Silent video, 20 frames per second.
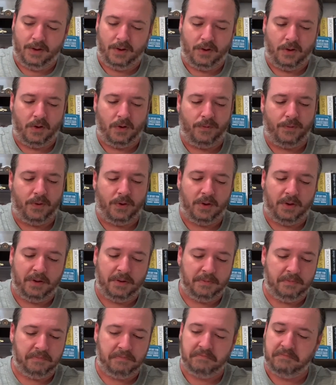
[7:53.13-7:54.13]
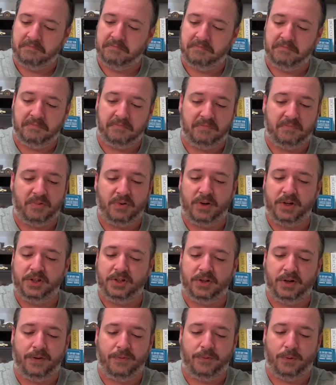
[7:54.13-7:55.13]
Overall, pretty
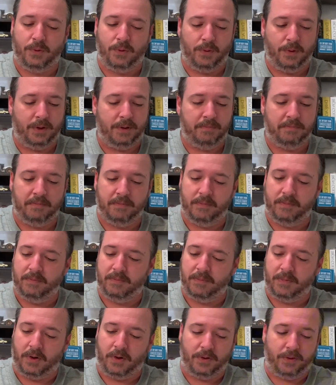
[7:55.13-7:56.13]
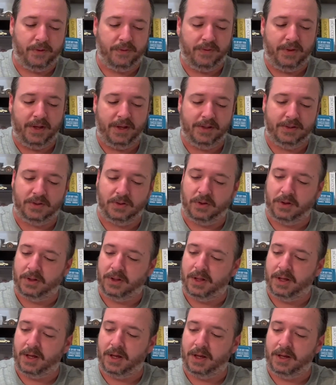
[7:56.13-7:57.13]
straightforward. All of these look
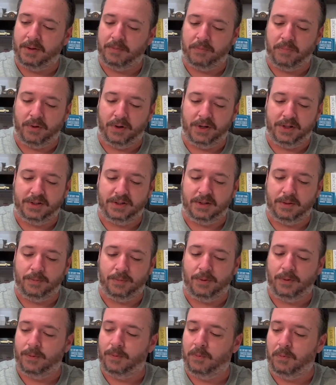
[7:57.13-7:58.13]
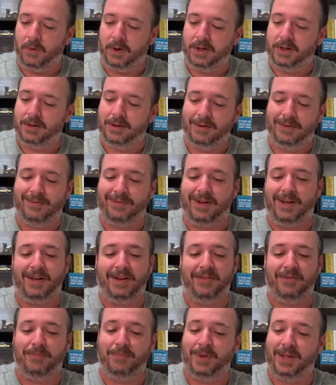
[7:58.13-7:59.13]
like pretty simple 1 to
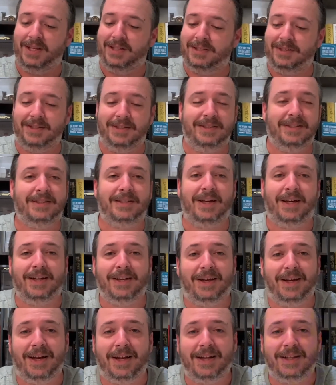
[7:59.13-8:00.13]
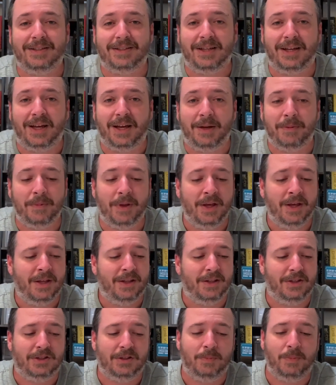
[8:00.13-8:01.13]
5 pieces kind of at a time.
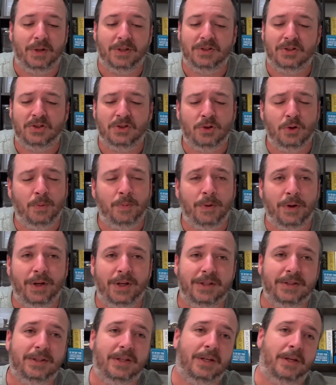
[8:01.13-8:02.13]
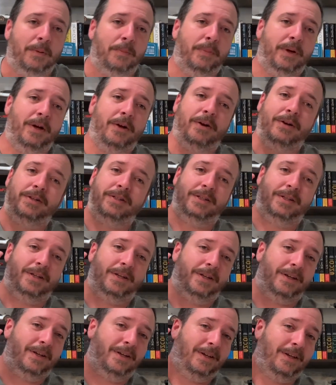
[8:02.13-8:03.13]
This should be super easy compared
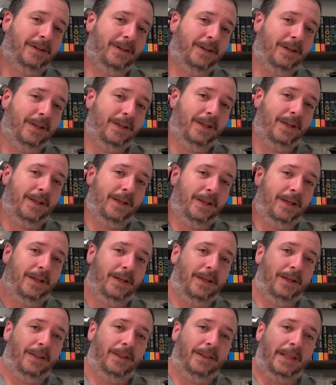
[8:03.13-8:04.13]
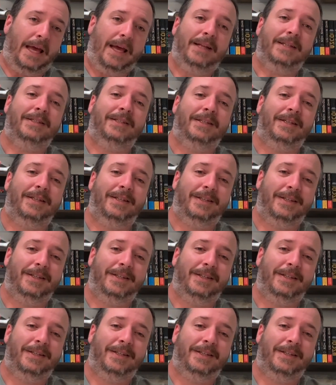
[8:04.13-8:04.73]
to that.